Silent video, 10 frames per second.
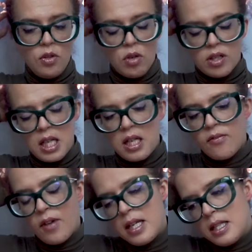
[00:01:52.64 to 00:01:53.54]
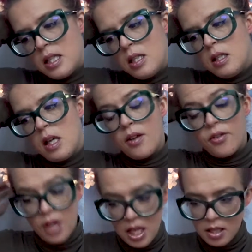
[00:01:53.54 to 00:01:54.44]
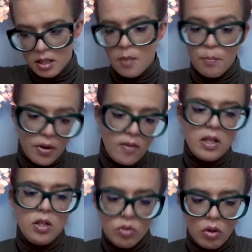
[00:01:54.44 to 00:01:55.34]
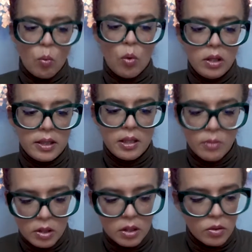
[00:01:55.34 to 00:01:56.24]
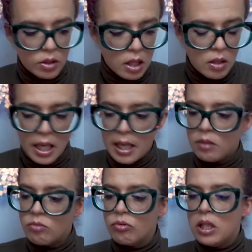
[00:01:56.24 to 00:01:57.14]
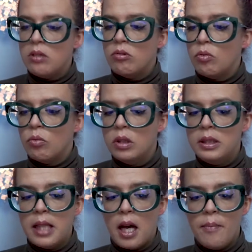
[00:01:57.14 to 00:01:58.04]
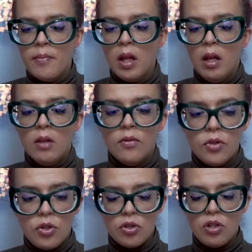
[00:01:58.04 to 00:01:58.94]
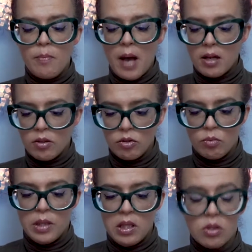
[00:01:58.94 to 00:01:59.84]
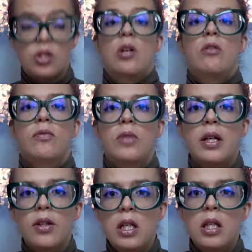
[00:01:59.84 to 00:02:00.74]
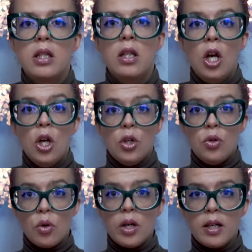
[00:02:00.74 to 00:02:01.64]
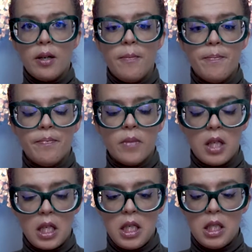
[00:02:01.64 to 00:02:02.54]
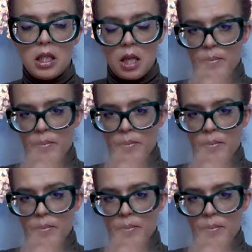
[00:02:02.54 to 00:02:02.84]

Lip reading: you're sacrificing things that probably you don't want anymore. You say, okay, I really don't want that, for just the matter to be yourself. I think you are getting in that